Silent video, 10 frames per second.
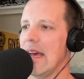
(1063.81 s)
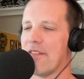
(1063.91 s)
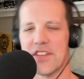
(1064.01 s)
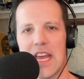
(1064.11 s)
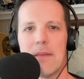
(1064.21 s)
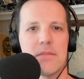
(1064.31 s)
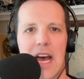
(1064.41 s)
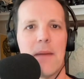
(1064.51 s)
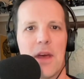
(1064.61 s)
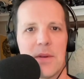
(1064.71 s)
at the same
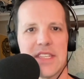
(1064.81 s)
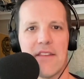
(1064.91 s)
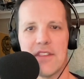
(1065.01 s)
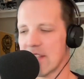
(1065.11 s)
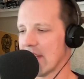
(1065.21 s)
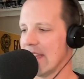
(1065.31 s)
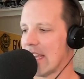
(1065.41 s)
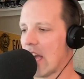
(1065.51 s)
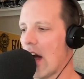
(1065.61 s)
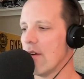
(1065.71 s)
time, that was obviously
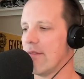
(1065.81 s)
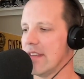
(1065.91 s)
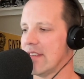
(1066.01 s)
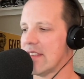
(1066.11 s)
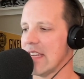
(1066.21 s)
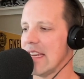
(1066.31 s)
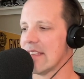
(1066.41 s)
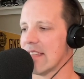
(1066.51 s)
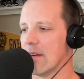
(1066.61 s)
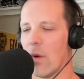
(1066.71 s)
the COVID
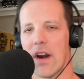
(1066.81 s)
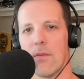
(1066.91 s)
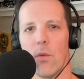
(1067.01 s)
season where,